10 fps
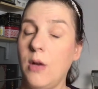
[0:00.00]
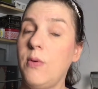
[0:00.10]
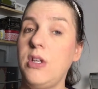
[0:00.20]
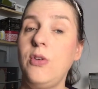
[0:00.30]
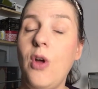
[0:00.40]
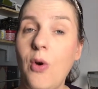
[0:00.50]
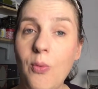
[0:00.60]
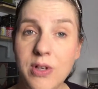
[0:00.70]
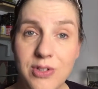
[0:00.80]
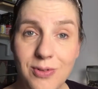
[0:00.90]
and when you know
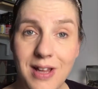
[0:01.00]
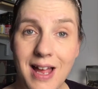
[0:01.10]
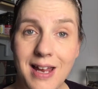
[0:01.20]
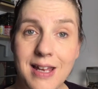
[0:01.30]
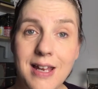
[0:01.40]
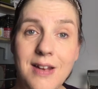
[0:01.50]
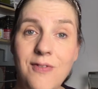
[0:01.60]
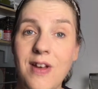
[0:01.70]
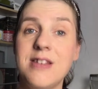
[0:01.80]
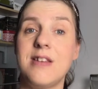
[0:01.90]
what you like,
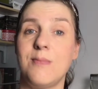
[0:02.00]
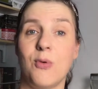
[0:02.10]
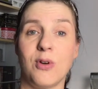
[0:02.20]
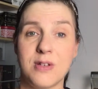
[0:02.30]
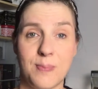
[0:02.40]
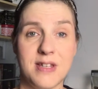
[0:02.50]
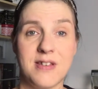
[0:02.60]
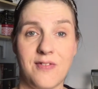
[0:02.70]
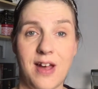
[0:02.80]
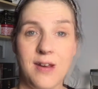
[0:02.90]
invest in more
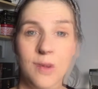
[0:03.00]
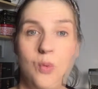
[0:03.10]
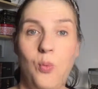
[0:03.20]
expensive items.